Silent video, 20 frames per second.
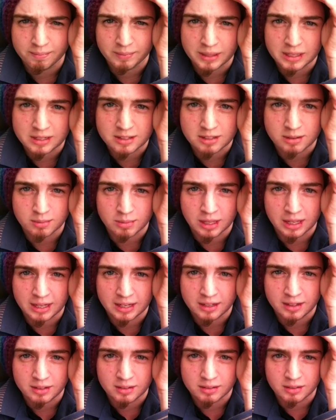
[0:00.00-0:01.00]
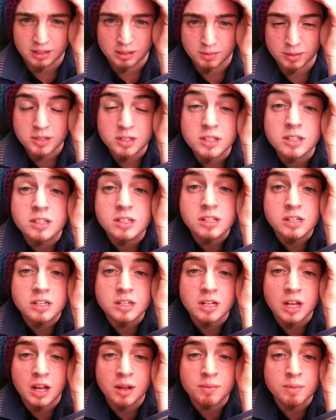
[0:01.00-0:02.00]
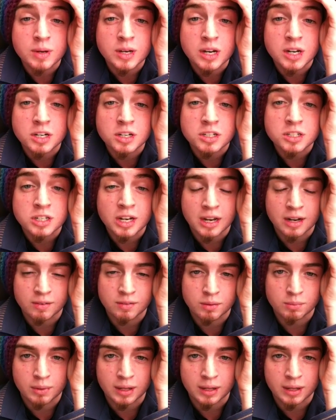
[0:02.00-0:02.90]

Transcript: because I'm like, especially since I just shaved,